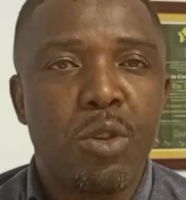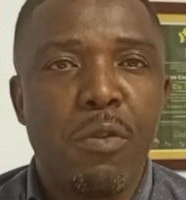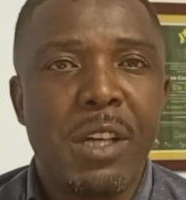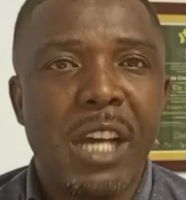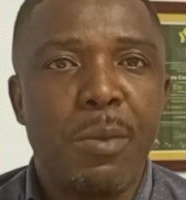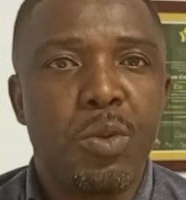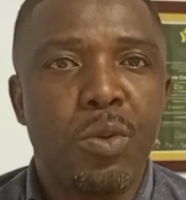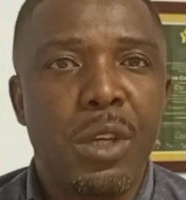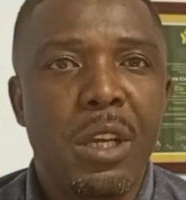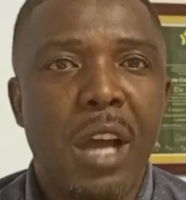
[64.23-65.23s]
oftentimes
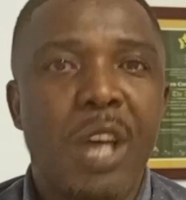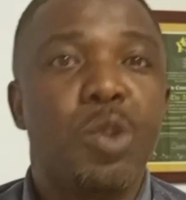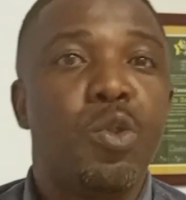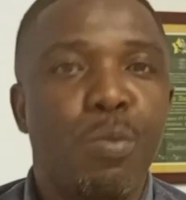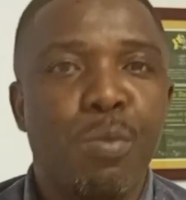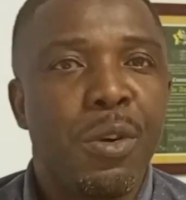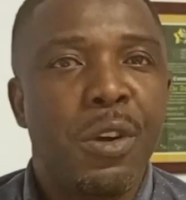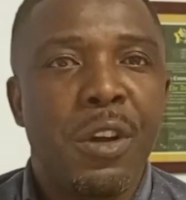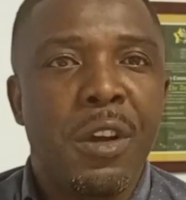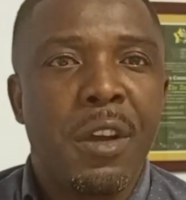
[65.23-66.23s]
we assume
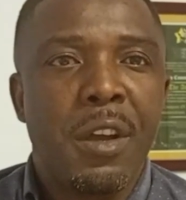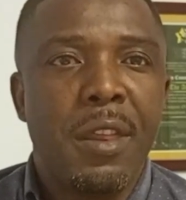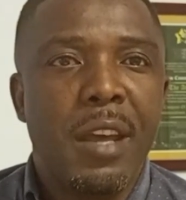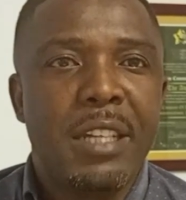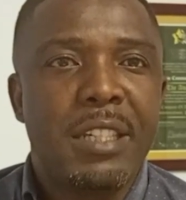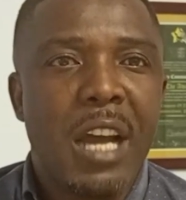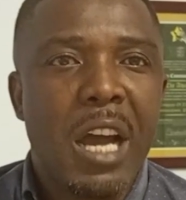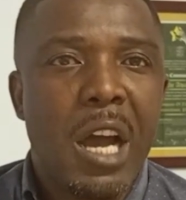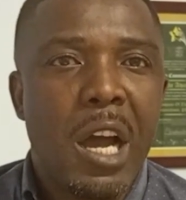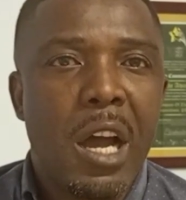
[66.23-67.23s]
that
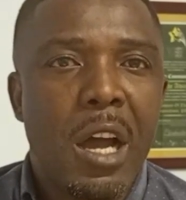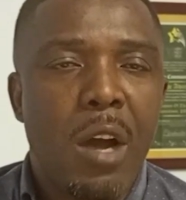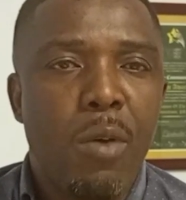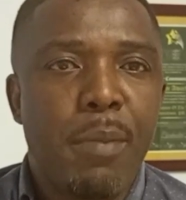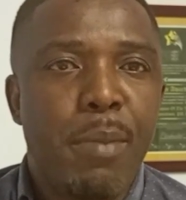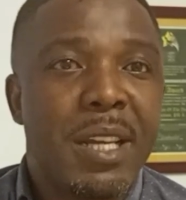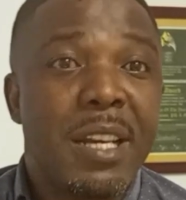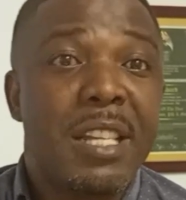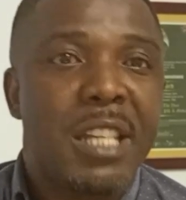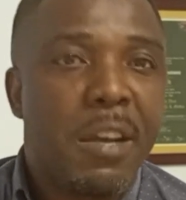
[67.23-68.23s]
when a person
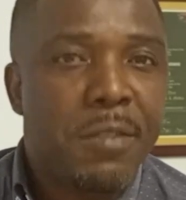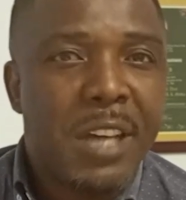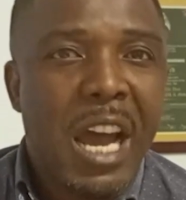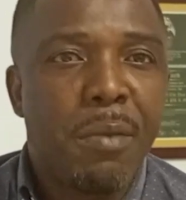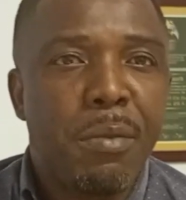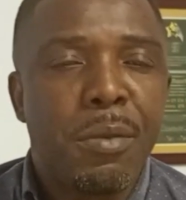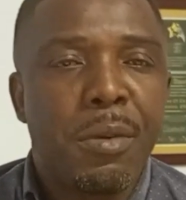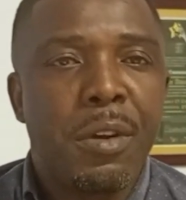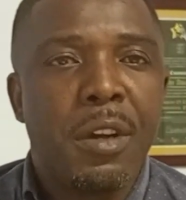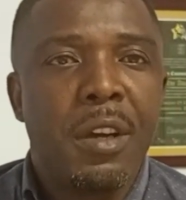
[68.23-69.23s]
has served time,
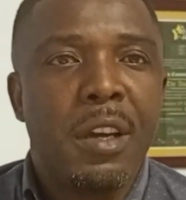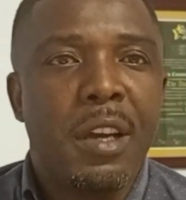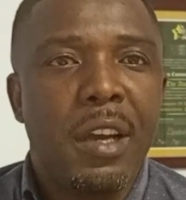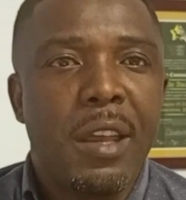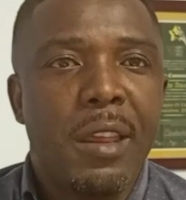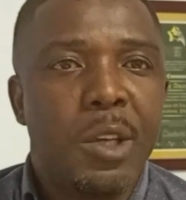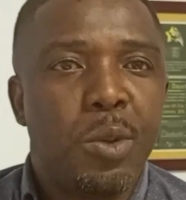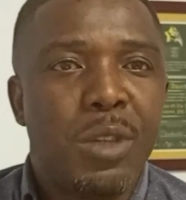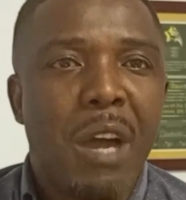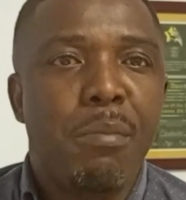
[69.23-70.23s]
they
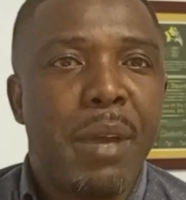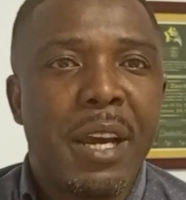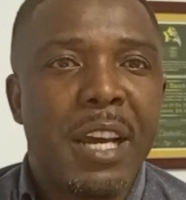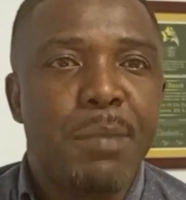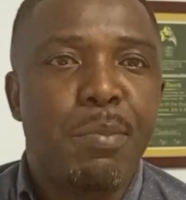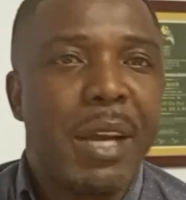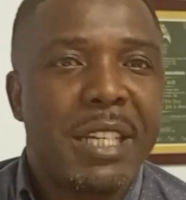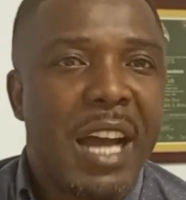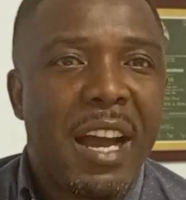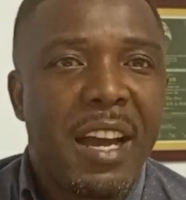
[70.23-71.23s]
should come back as
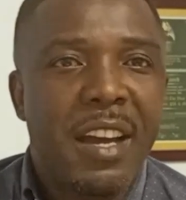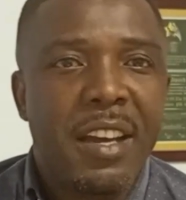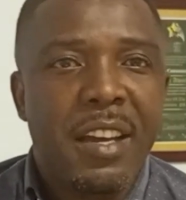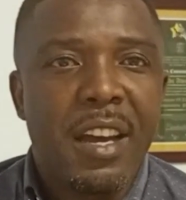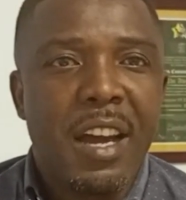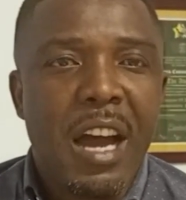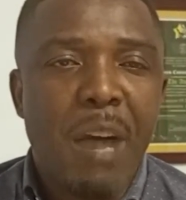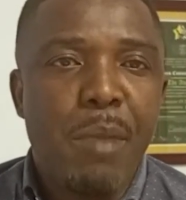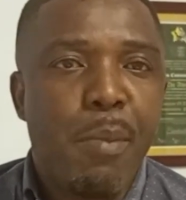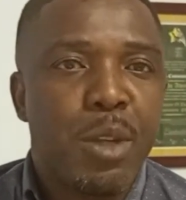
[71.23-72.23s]
better
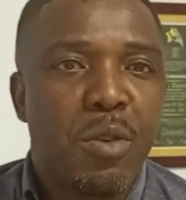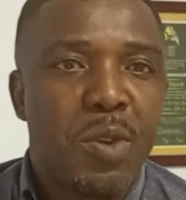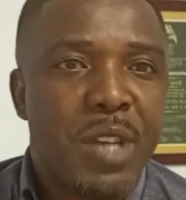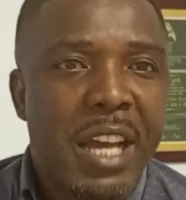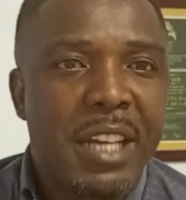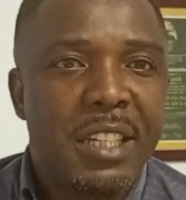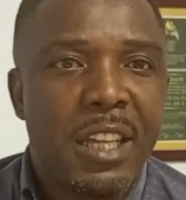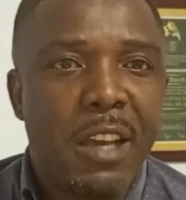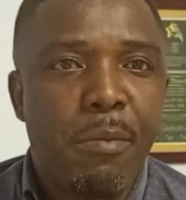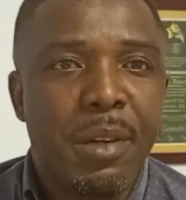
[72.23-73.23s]
members of society.
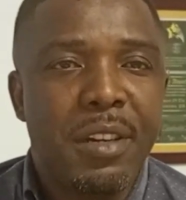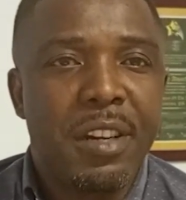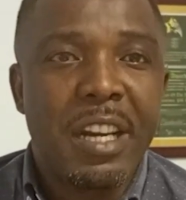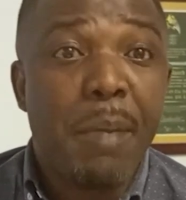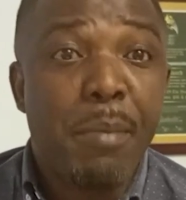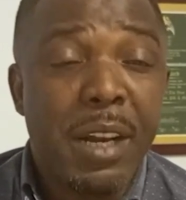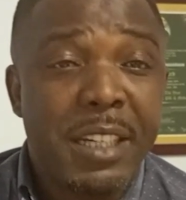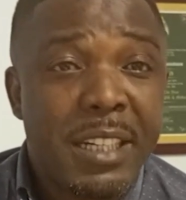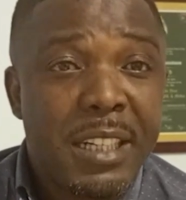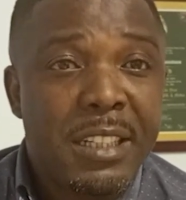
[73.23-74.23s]
They've been
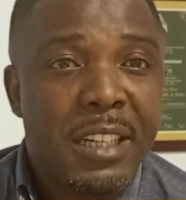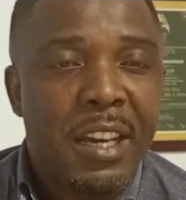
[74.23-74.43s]
rehabilitated,